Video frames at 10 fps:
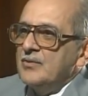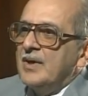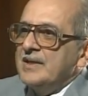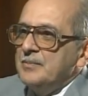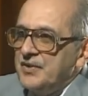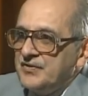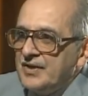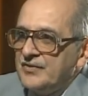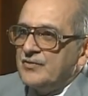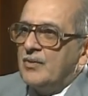who are in
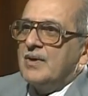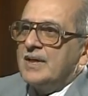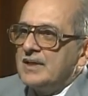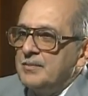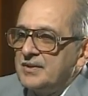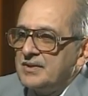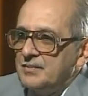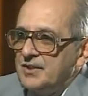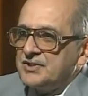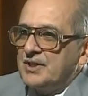business or
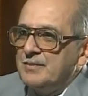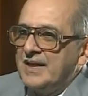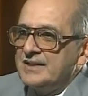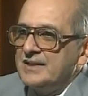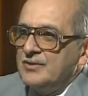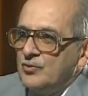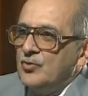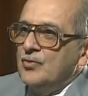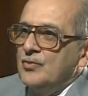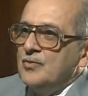commercial minded,
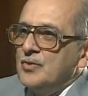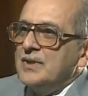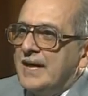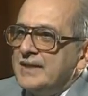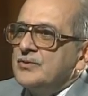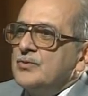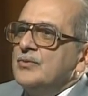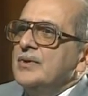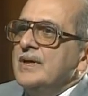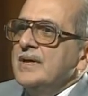who would like to